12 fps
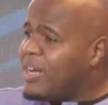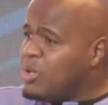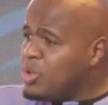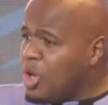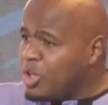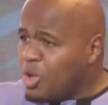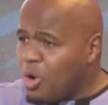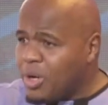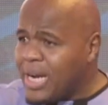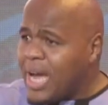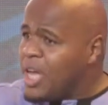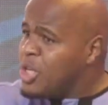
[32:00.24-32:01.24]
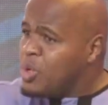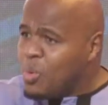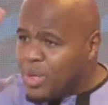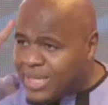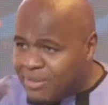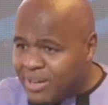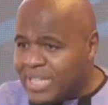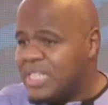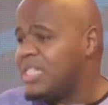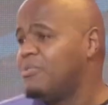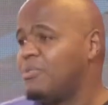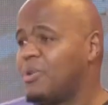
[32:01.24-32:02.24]
you don't honor, you will never
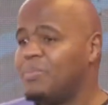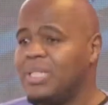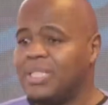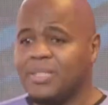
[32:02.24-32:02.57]
receive from it.